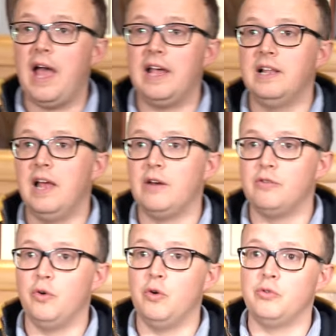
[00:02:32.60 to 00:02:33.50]
a layer
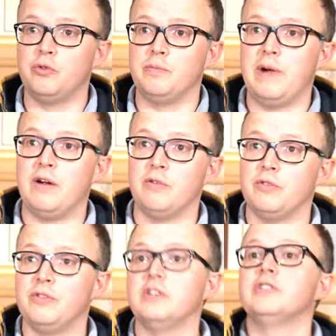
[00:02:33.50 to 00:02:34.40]
of oil through the barrel,
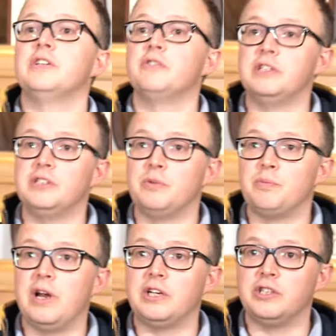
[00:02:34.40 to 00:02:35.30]
thus increasing the
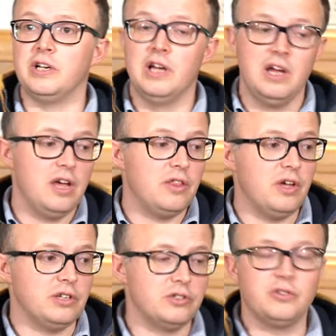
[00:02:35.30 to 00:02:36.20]
pressure,
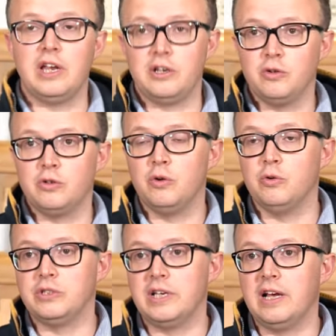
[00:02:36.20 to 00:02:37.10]
thus then could
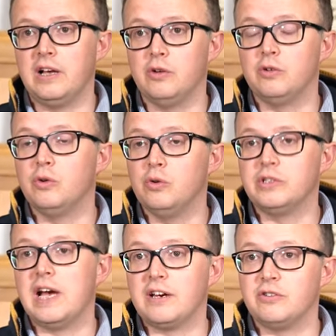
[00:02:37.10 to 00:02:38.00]
causing could cause
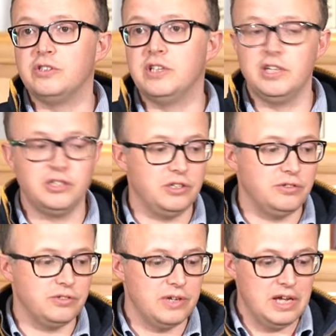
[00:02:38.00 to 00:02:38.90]
accuracy
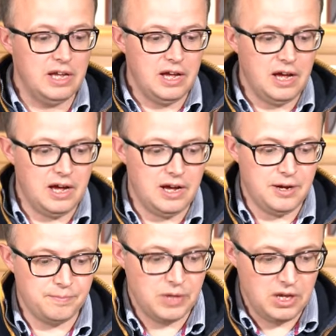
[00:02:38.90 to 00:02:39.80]
issues.
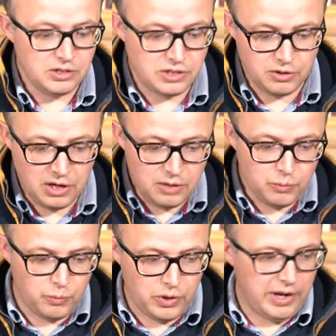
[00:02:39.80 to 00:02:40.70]
Um, so
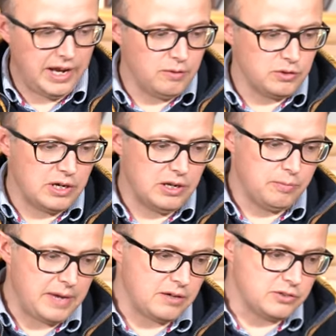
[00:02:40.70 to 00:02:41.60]
we've got here, we've got a little
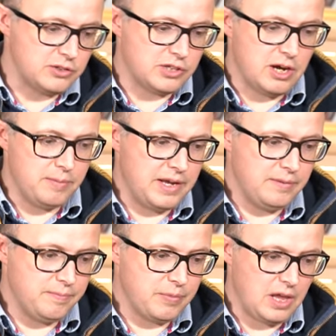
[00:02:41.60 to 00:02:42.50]
Mauser that's come
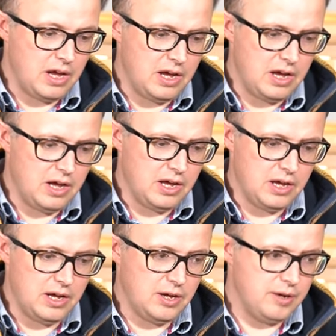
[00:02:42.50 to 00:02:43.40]
in
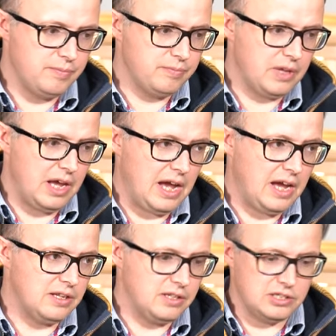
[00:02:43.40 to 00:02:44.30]
um,
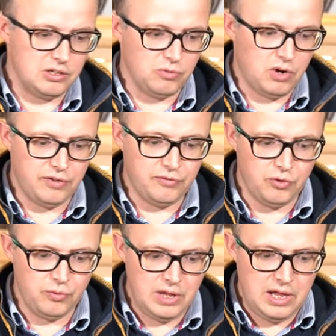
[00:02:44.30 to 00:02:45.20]
and this little
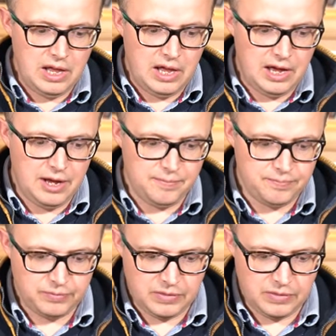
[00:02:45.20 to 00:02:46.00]
rifle um,